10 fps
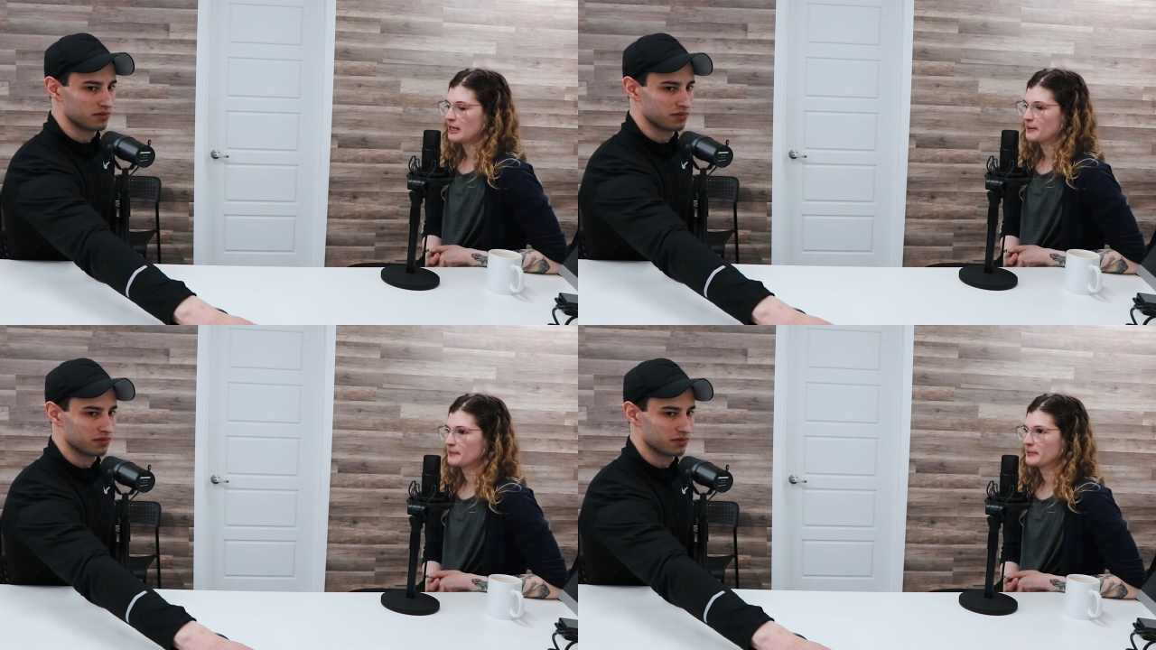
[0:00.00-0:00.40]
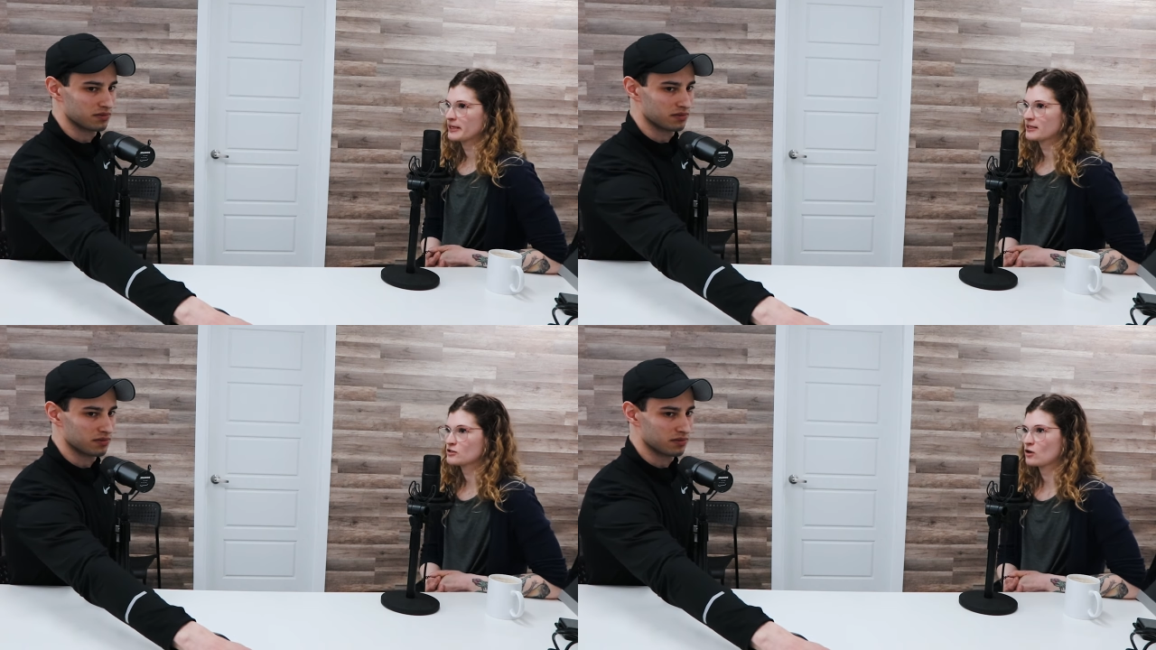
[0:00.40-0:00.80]
Speaker 1: Um,
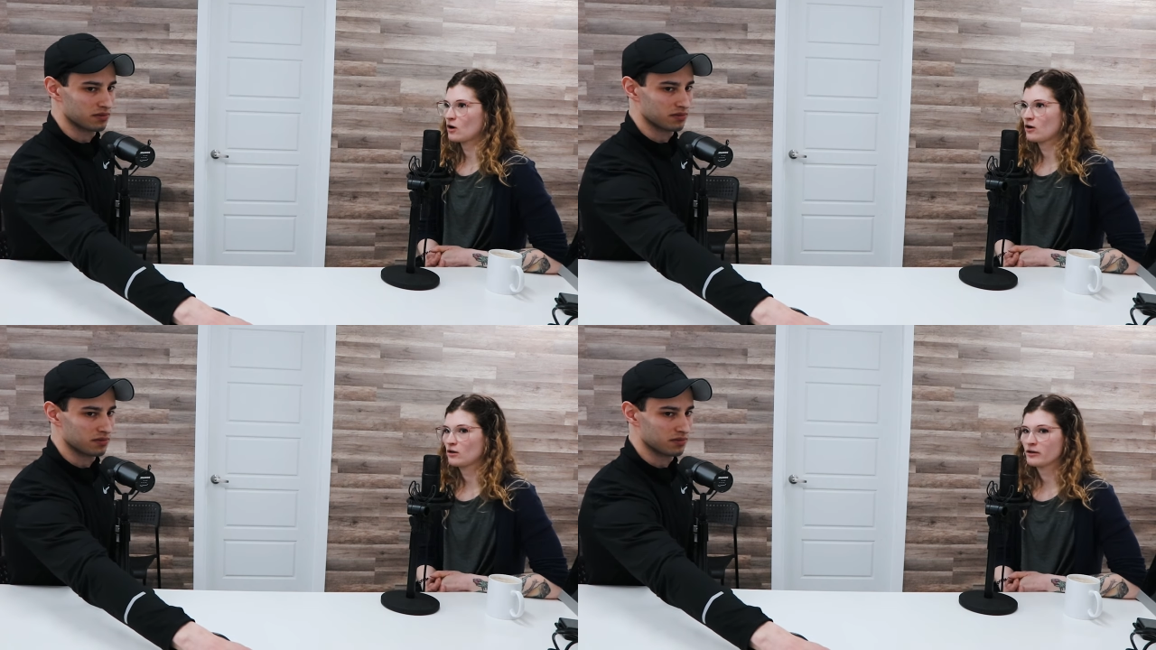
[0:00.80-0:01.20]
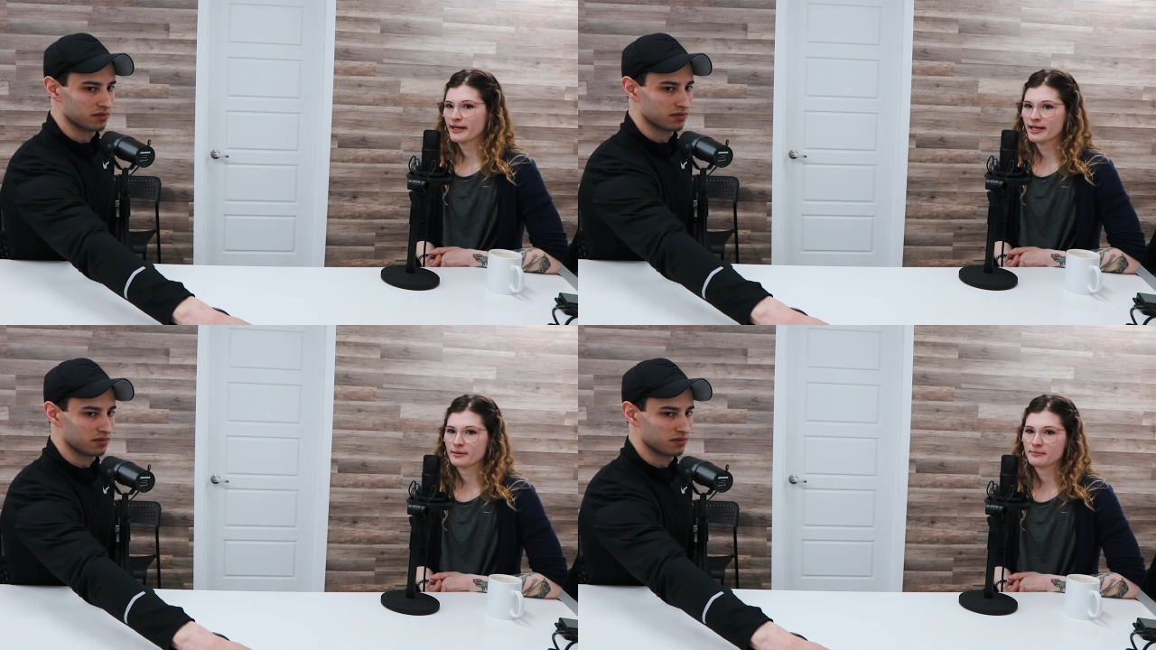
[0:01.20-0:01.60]
it's all
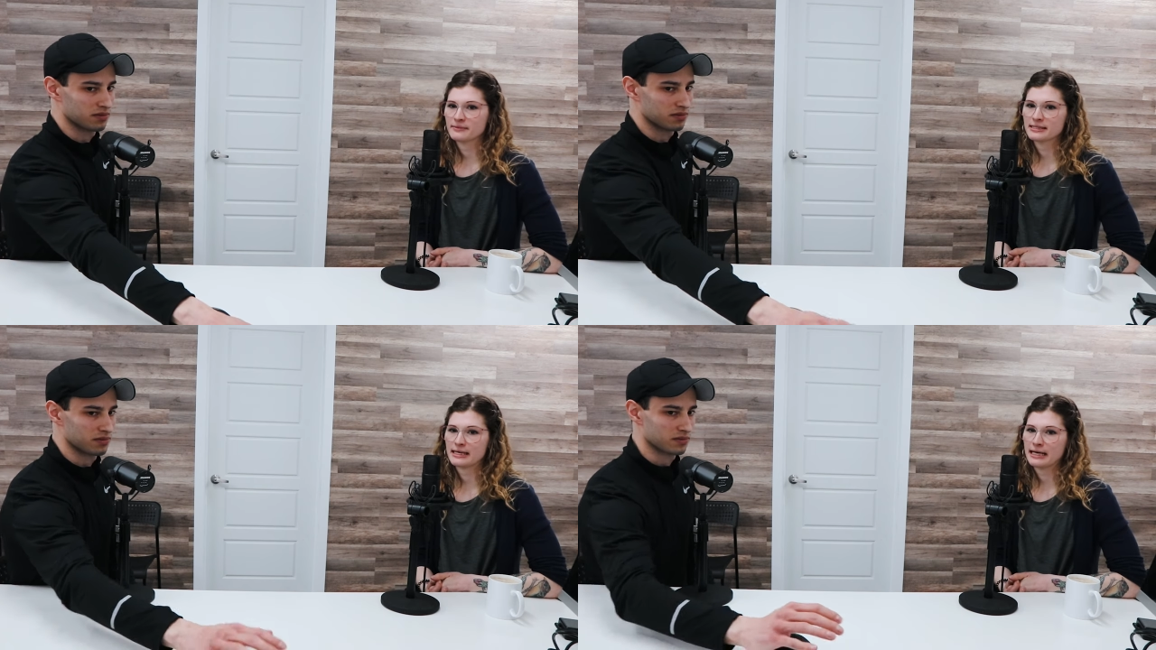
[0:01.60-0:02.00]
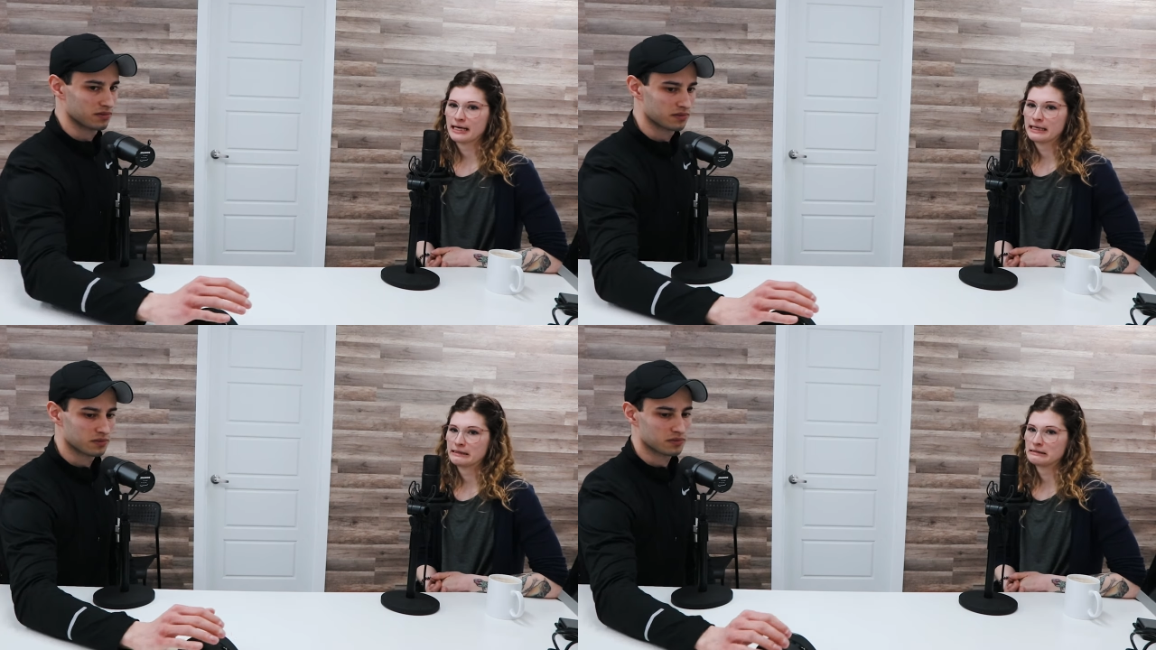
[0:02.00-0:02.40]
aimed
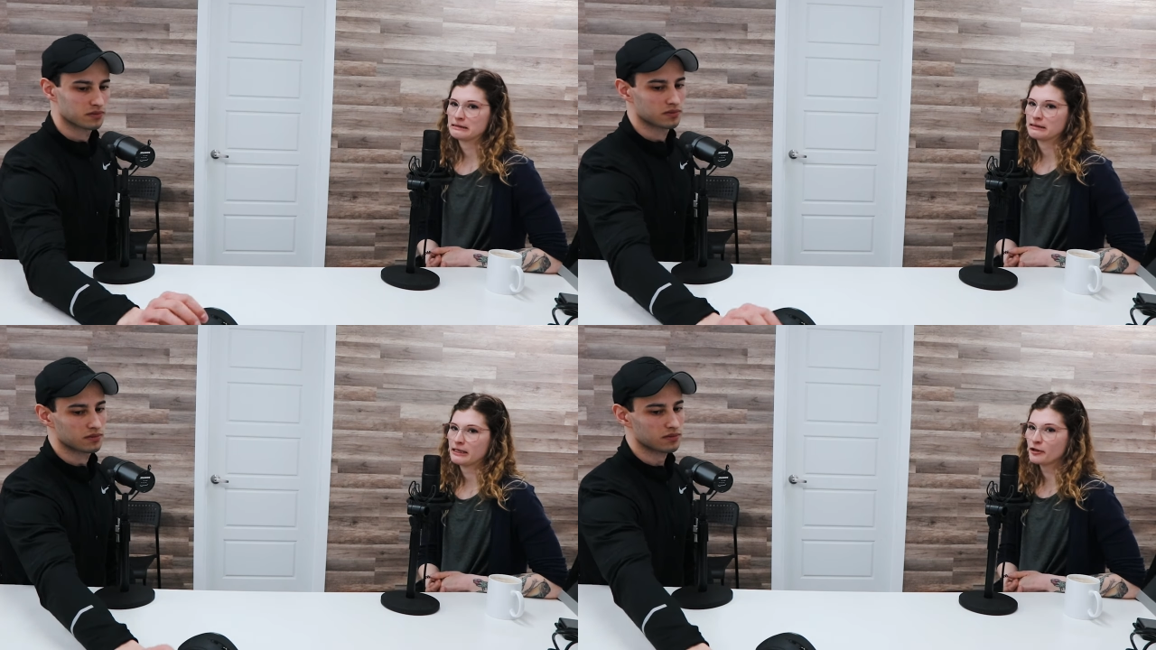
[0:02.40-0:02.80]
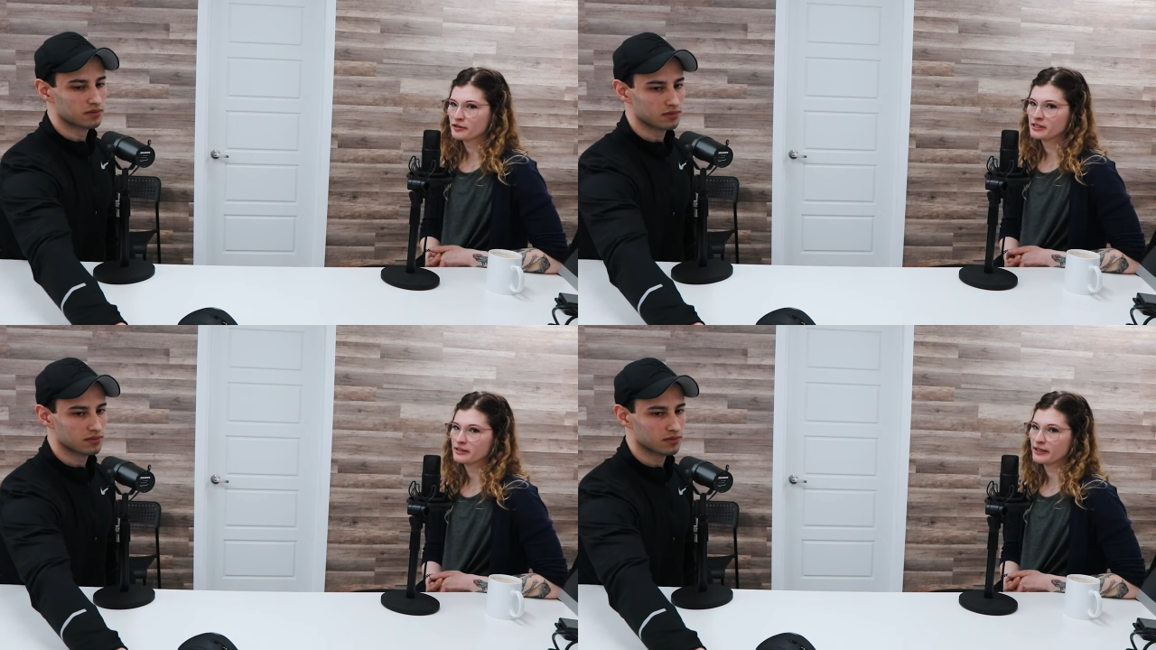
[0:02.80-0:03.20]
at healthy